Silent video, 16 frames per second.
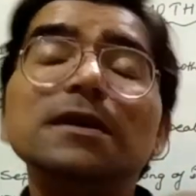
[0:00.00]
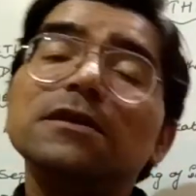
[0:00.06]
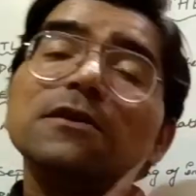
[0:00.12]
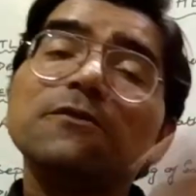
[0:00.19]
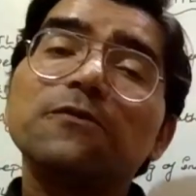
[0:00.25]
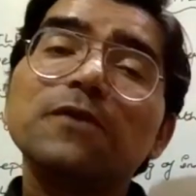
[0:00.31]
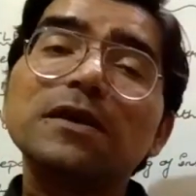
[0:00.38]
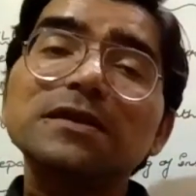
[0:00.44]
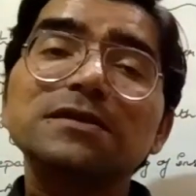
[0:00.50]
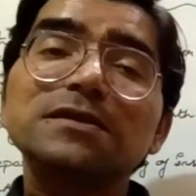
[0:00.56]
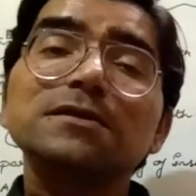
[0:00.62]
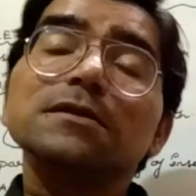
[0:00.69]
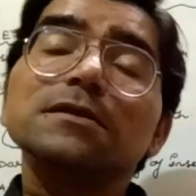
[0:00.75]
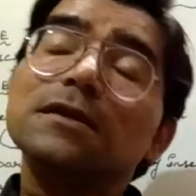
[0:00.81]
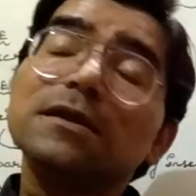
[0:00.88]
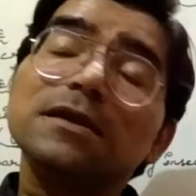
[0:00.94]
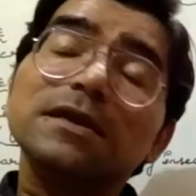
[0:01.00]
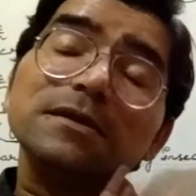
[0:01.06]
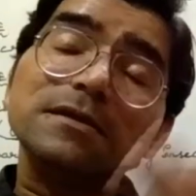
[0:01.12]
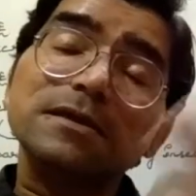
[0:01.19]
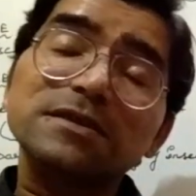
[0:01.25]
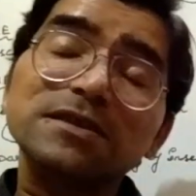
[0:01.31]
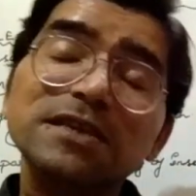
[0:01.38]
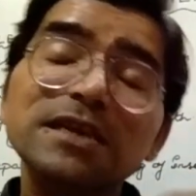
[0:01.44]
The first,
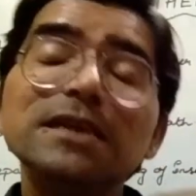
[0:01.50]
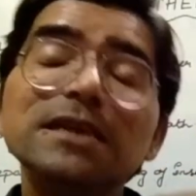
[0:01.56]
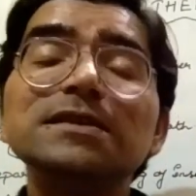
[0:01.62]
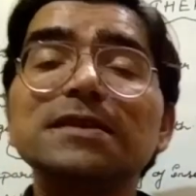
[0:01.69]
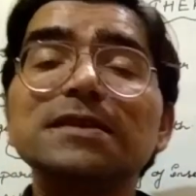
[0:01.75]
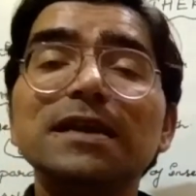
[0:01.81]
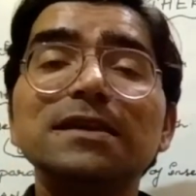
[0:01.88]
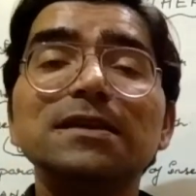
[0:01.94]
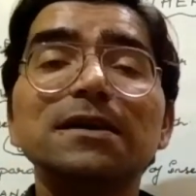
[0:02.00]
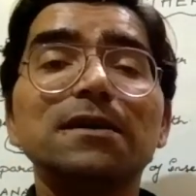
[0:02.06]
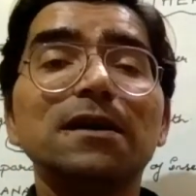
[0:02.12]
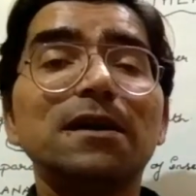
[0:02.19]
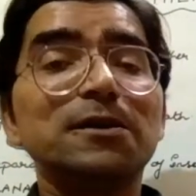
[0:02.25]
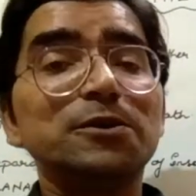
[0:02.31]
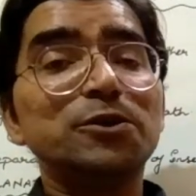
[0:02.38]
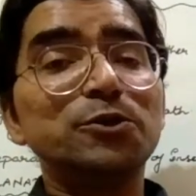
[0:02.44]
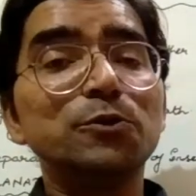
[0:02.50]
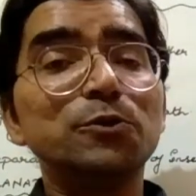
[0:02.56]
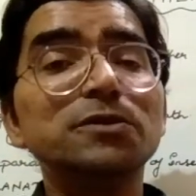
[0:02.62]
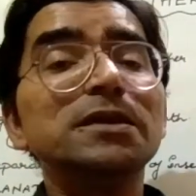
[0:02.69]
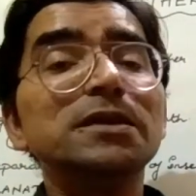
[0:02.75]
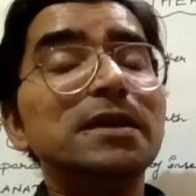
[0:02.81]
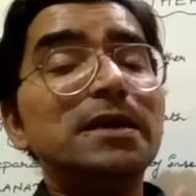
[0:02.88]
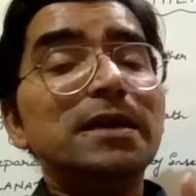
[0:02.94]
the scene inside the car
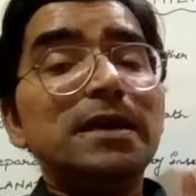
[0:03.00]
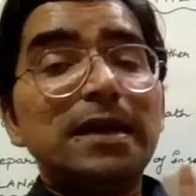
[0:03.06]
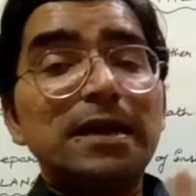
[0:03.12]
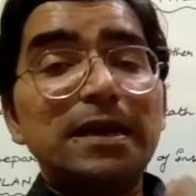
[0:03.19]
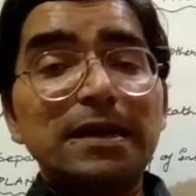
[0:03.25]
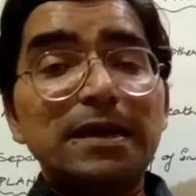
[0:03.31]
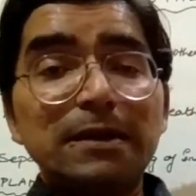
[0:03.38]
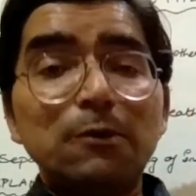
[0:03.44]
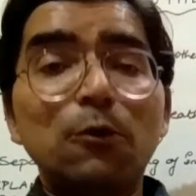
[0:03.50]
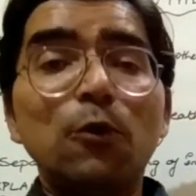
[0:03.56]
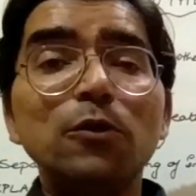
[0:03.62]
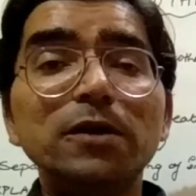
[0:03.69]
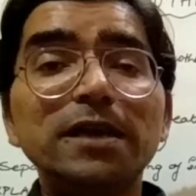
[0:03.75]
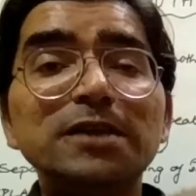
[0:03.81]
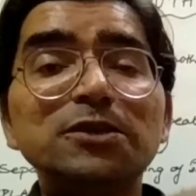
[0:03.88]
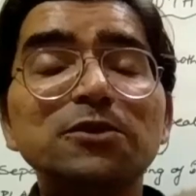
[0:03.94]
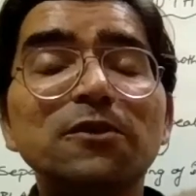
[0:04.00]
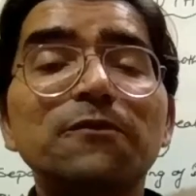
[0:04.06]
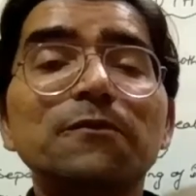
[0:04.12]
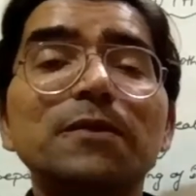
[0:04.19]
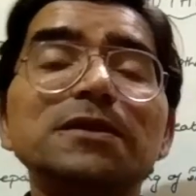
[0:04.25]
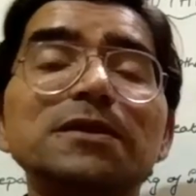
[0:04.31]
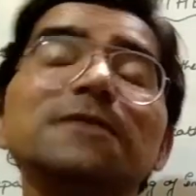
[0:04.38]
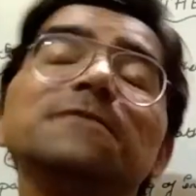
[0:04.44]
shows old age of
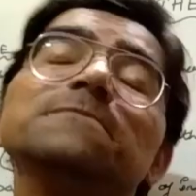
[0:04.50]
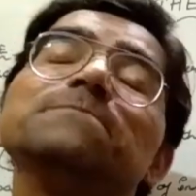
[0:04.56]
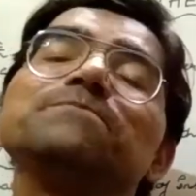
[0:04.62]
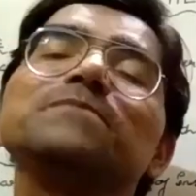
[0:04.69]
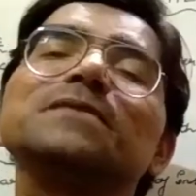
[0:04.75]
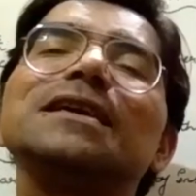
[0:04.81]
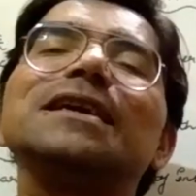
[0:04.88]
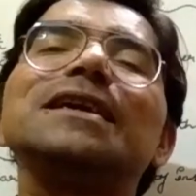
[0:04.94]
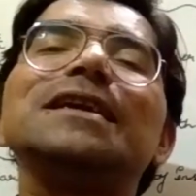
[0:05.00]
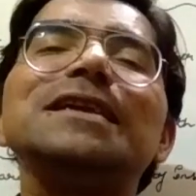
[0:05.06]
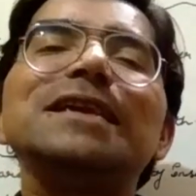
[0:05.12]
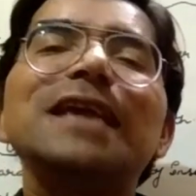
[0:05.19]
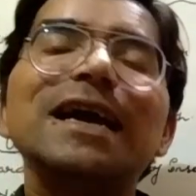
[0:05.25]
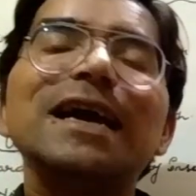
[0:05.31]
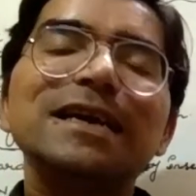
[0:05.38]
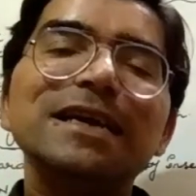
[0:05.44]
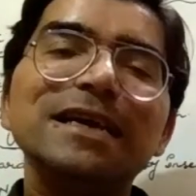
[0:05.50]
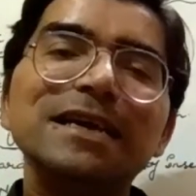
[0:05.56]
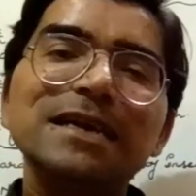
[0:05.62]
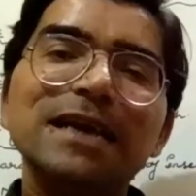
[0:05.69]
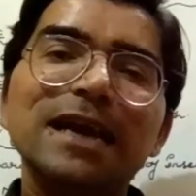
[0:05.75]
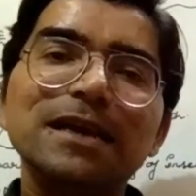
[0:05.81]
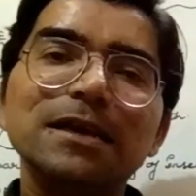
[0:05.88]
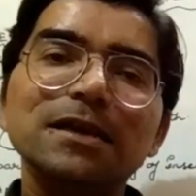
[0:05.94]
mother, lack
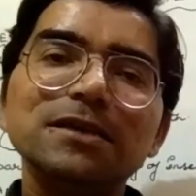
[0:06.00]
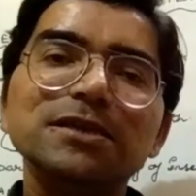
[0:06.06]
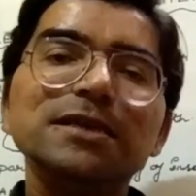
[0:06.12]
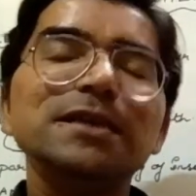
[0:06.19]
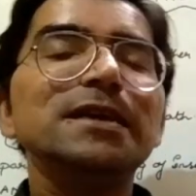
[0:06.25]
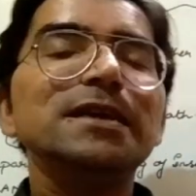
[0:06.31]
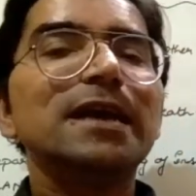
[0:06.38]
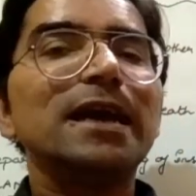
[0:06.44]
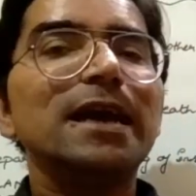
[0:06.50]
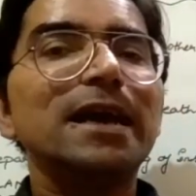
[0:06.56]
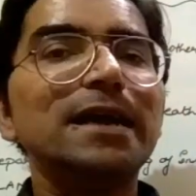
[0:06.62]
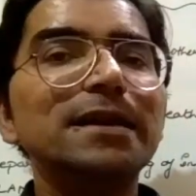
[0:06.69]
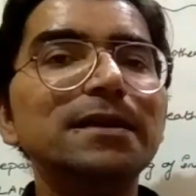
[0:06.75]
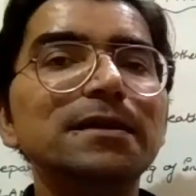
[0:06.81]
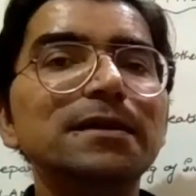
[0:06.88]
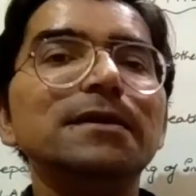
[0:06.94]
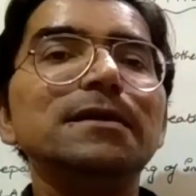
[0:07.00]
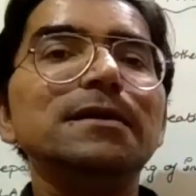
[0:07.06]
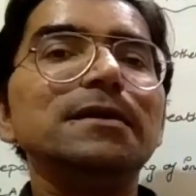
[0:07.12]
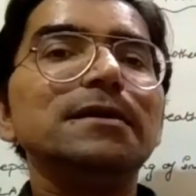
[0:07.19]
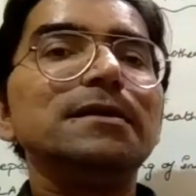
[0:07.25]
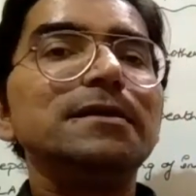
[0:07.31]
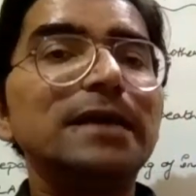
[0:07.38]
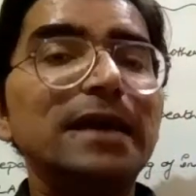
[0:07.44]
in energy, and
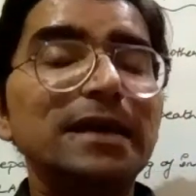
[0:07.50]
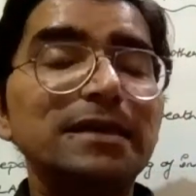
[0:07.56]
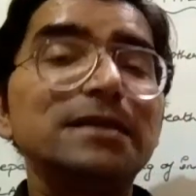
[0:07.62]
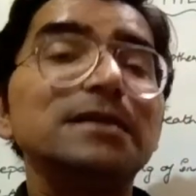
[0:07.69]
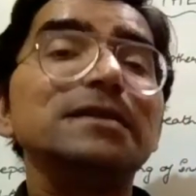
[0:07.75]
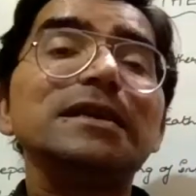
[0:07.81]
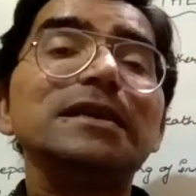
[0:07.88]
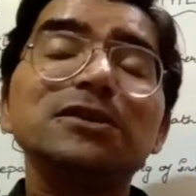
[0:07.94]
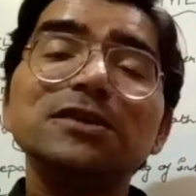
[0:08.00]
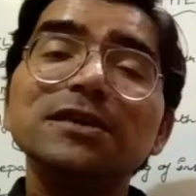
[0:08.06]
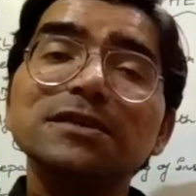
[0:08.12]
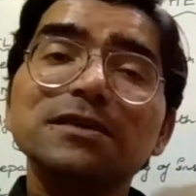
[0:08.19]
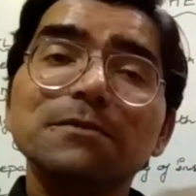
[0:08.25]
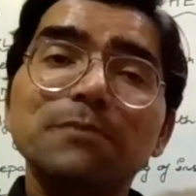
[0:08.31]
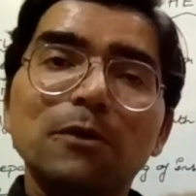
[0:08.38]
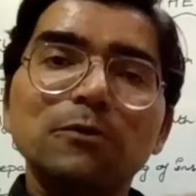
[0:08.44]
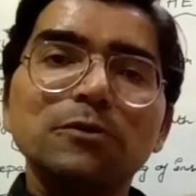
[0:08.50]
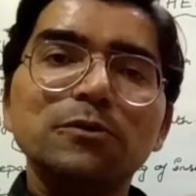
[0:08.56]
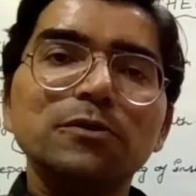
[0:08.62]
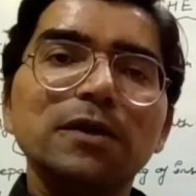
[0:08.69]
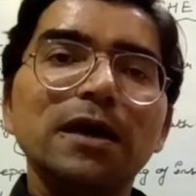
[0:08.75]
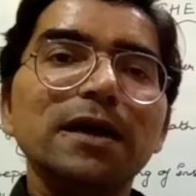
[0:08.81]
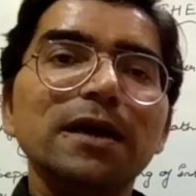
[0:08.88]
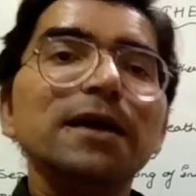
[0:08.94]
death, that she is about to
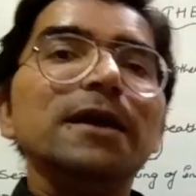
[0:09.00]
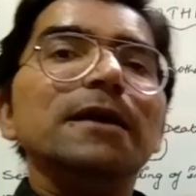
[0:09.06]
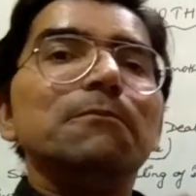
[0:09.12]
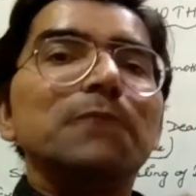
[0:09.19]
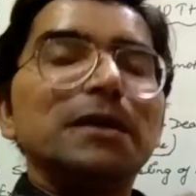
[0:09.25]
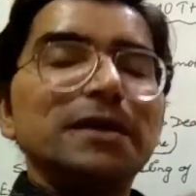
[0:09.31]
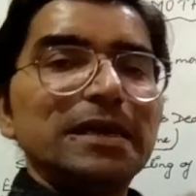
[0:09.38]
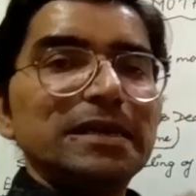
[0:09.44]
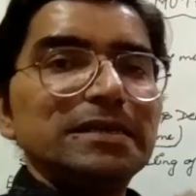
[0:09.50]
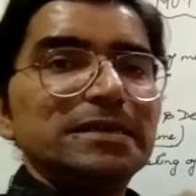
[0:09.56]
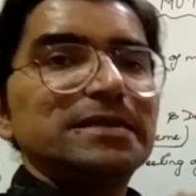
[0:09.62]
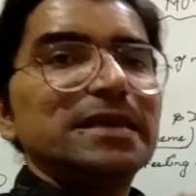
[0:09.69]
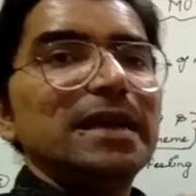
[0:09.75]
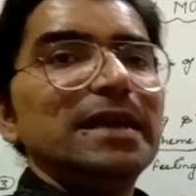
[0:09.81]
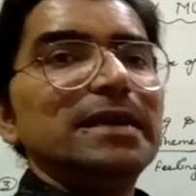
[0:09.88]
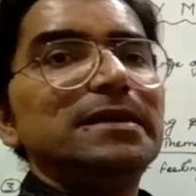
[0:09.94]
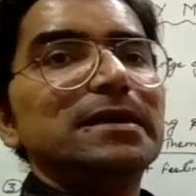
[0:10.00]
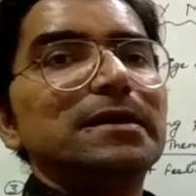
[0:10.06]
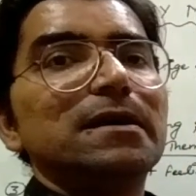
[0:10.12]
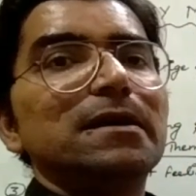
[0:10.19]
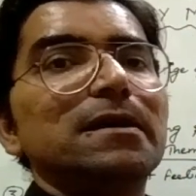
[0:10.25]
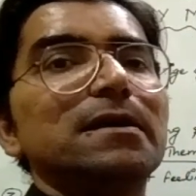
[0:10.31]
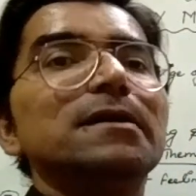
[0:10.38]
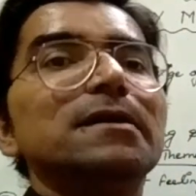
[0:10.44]
die. But inside the
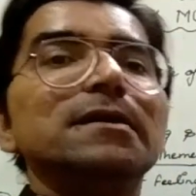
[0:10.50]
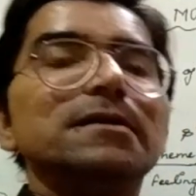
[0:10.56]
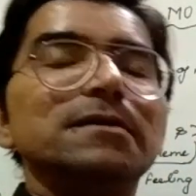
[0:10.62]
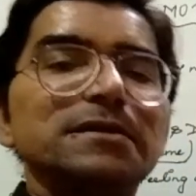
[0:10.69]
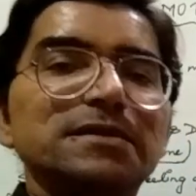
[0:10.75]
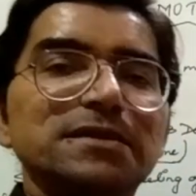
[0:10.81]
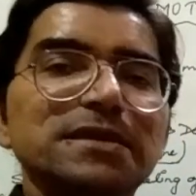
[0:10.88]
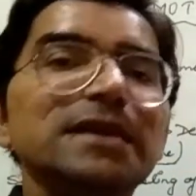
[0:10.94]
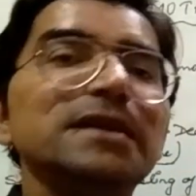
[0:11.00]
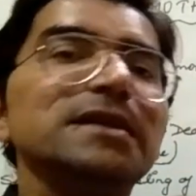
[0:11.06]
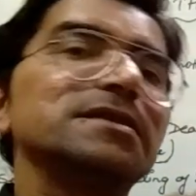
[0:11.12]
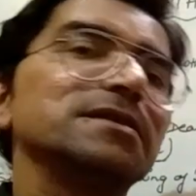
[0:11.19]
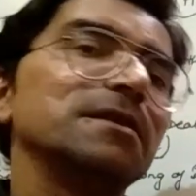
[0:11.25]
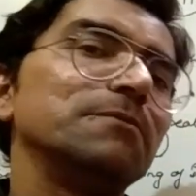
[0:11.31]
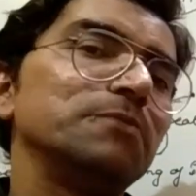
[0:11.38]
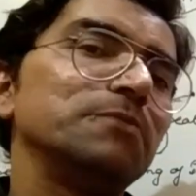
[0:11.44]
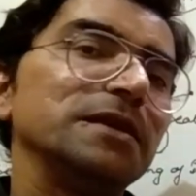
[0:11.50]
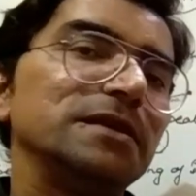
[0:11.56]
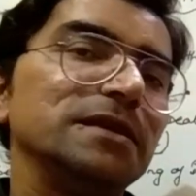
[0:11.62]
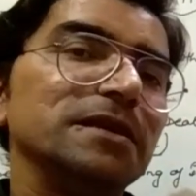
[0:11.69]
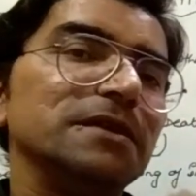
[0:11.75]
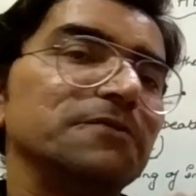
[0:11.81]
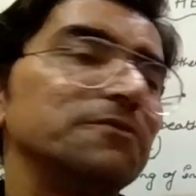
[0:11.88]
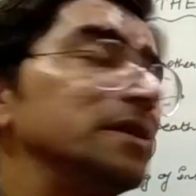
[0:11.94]
car, the scene is
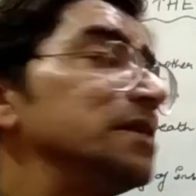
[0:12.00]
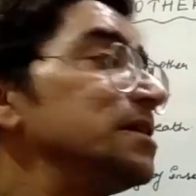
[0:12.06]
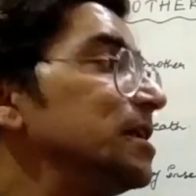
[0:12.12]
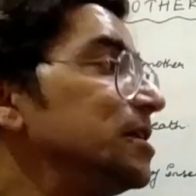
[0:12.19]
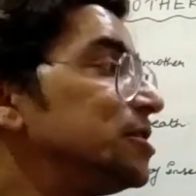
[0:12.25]
completely different.